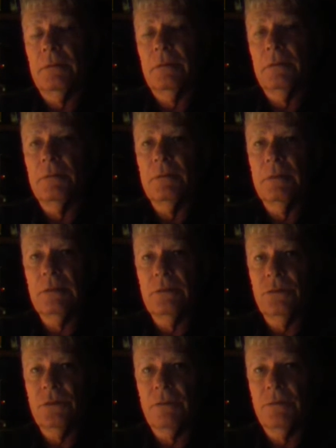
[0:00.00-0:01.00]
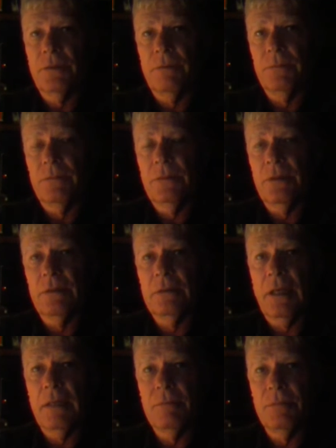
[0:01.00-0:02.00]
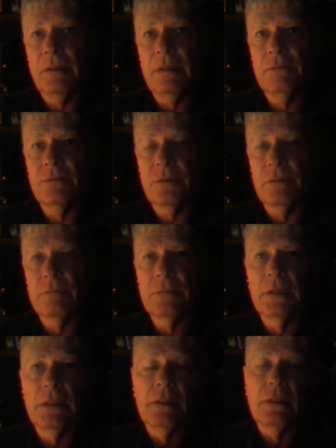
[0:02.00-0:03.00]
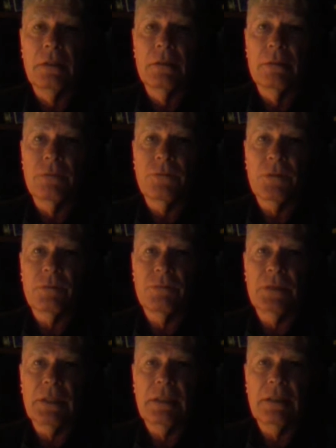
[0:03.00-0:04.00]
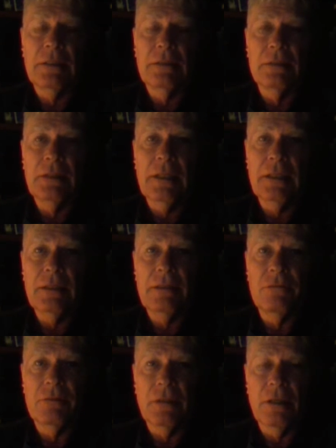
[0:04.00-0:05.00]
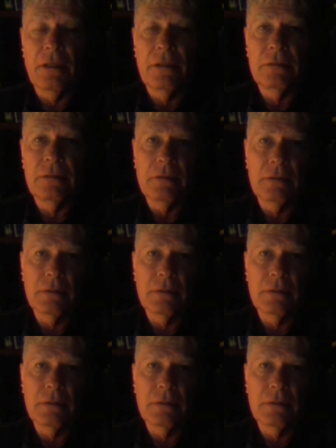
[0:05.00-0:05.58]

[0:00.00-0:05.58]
to get yourself up to the top line from say the 80 line.